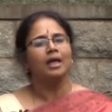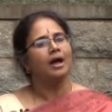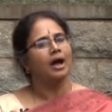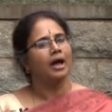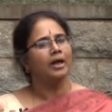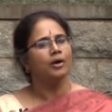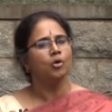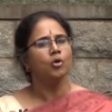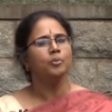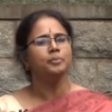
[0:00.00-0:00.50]

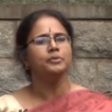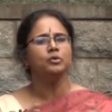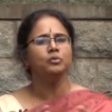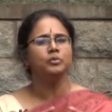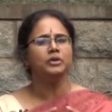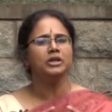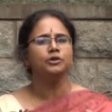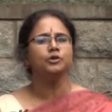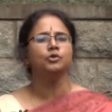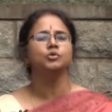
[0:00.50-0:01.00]
I hope you
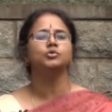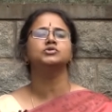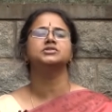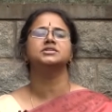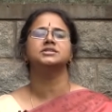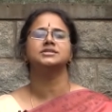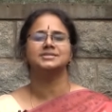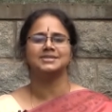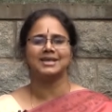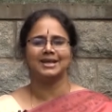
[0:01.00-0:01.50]
will
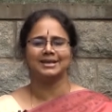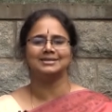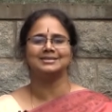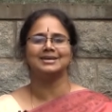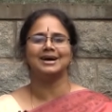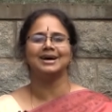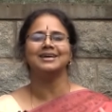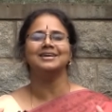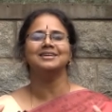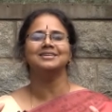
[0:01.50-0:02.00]
use this
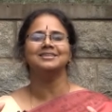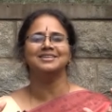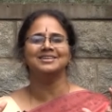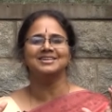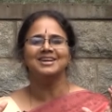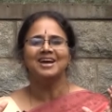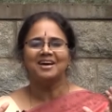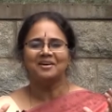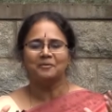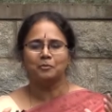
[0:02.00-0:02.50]

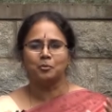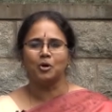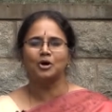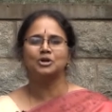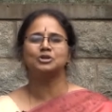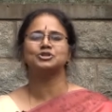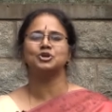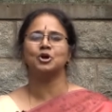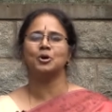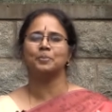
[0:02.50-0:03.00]
entire
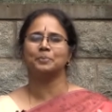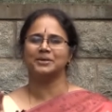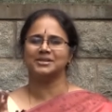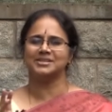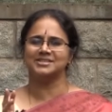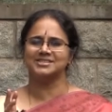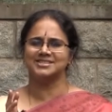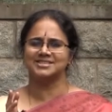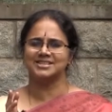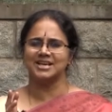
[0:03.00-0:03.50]
workshop
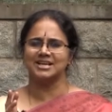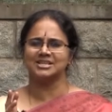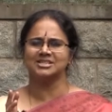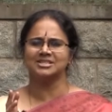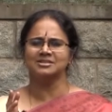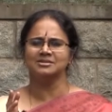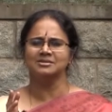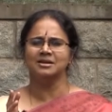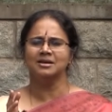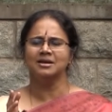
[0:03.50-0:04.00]
and
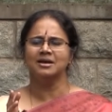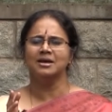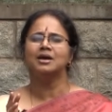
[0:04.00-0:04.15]
session